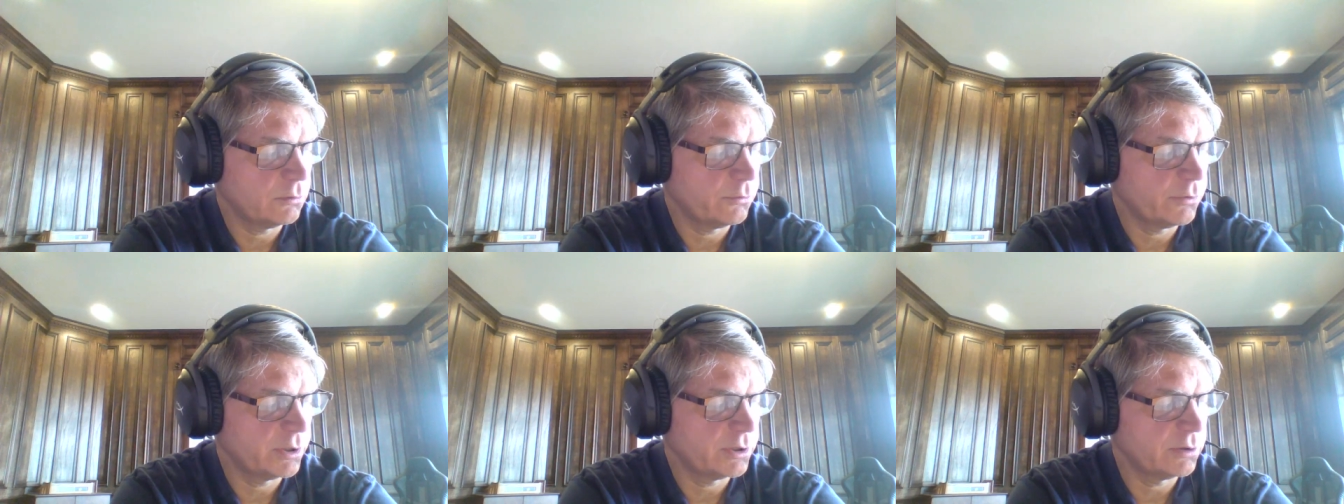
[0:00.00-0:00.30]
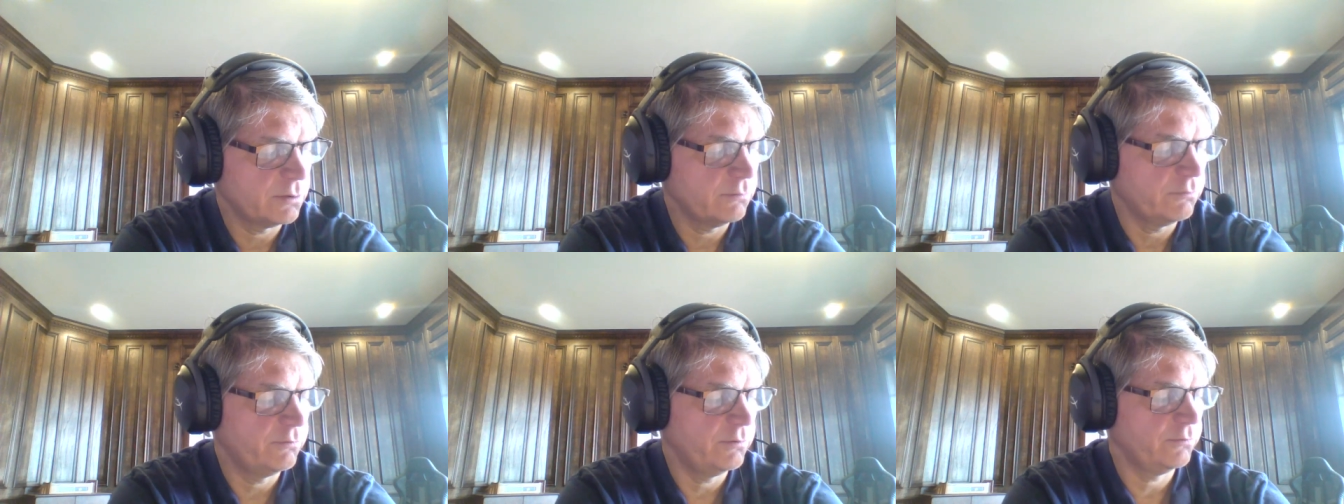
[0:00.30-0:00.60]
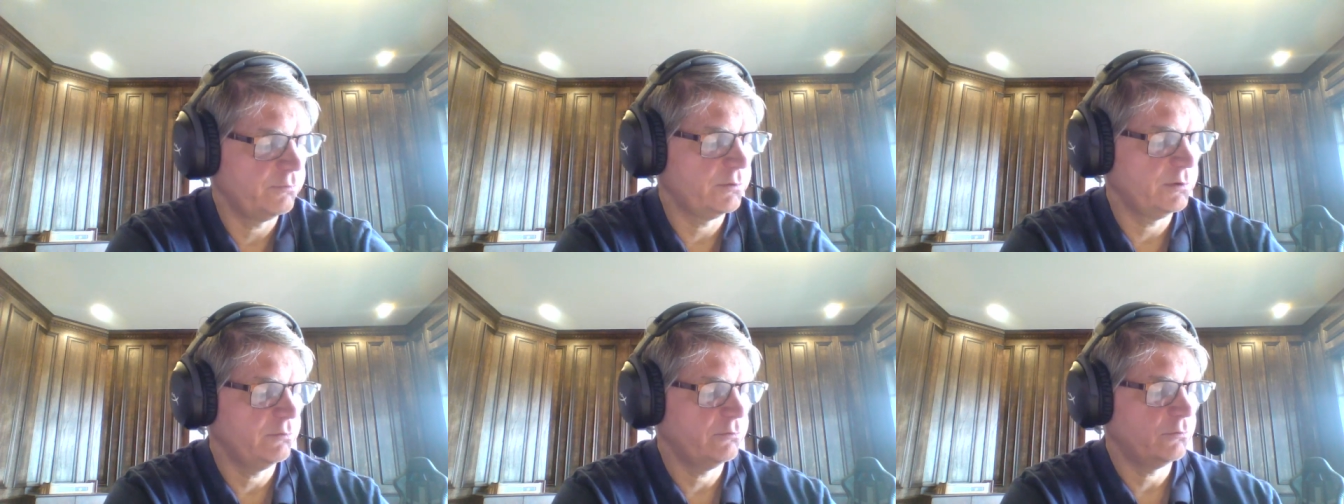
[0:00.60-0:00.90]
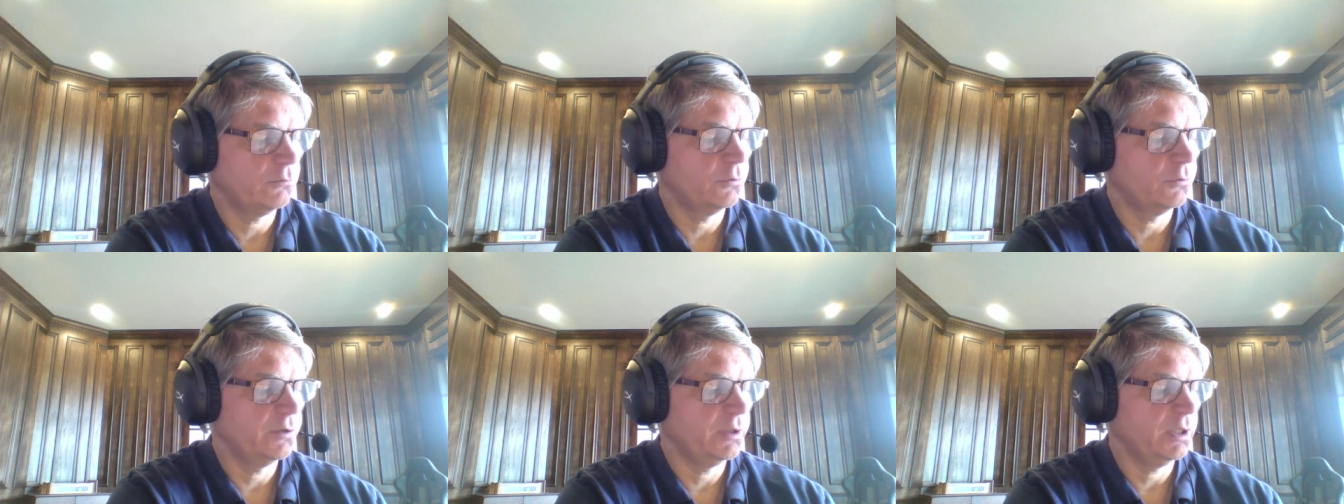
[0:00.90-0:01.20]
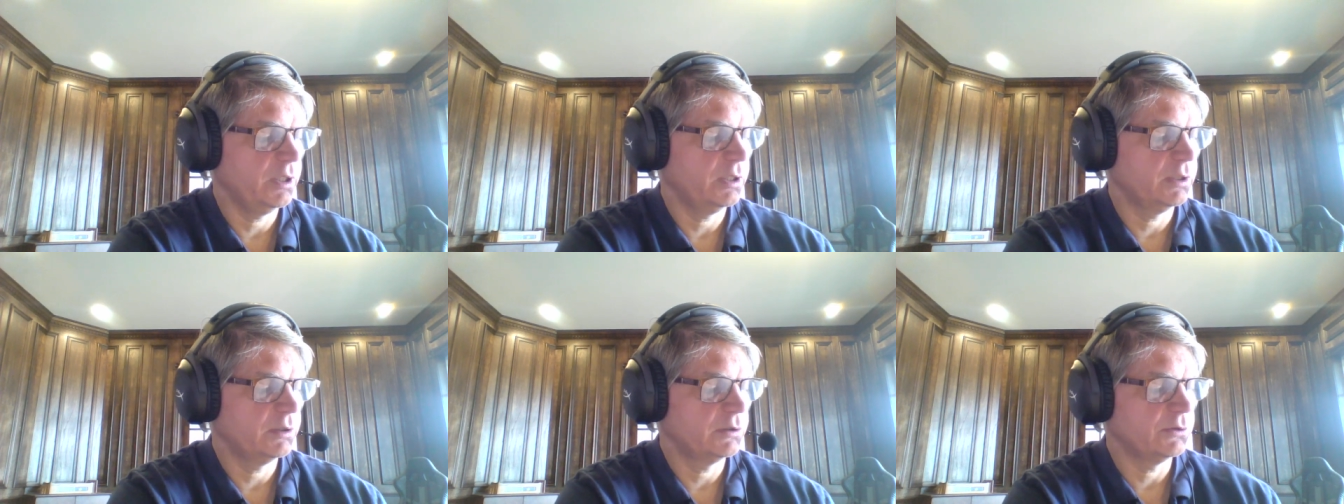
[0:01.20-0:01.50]
Question 54,
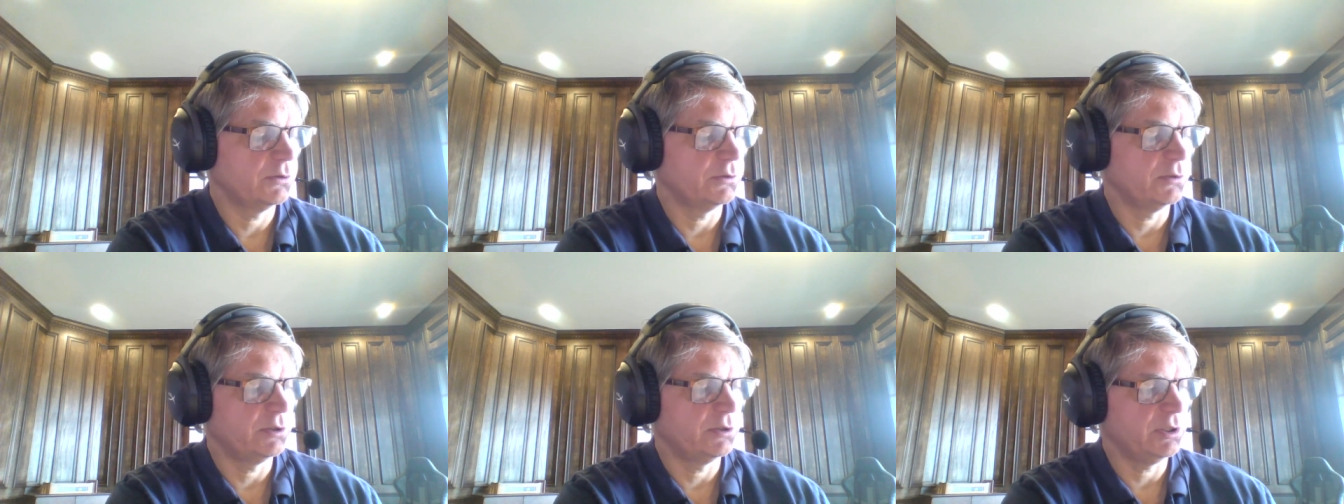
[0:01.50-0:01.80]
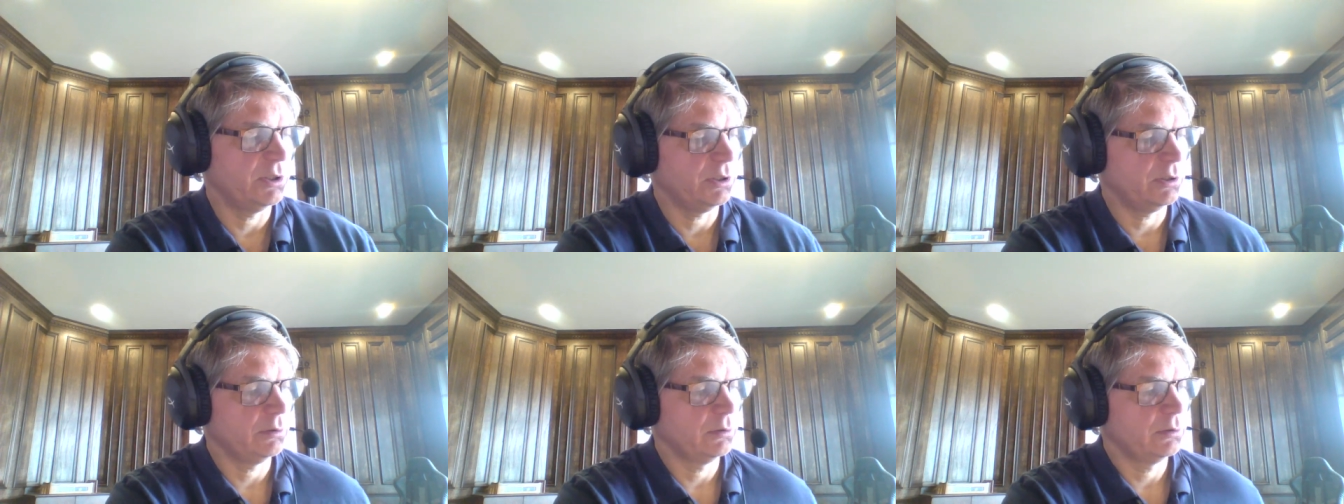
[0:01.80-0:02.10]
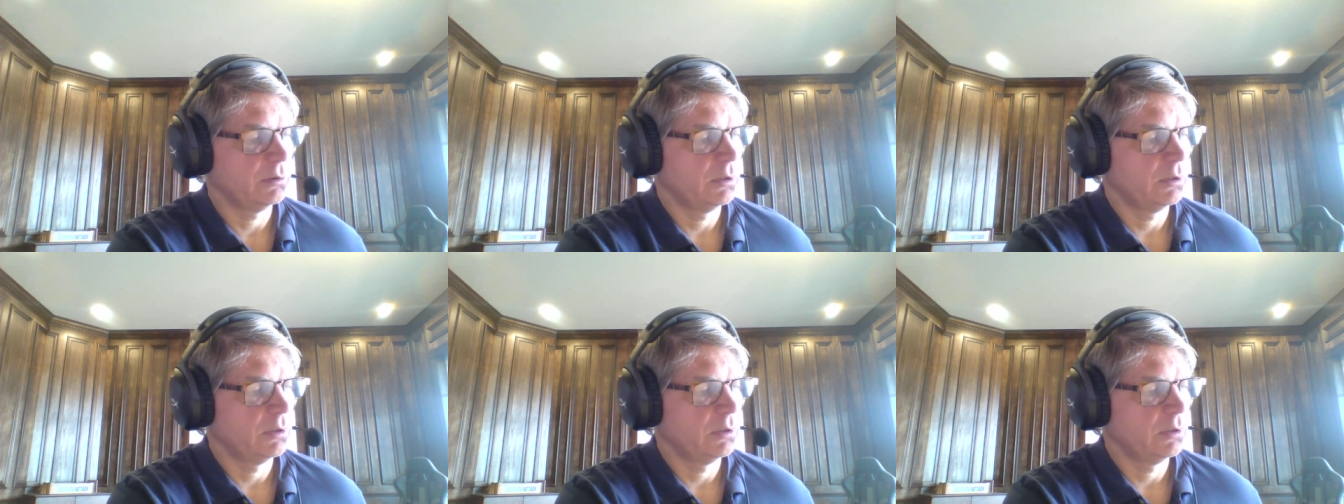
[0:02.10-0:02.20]
the answer is D.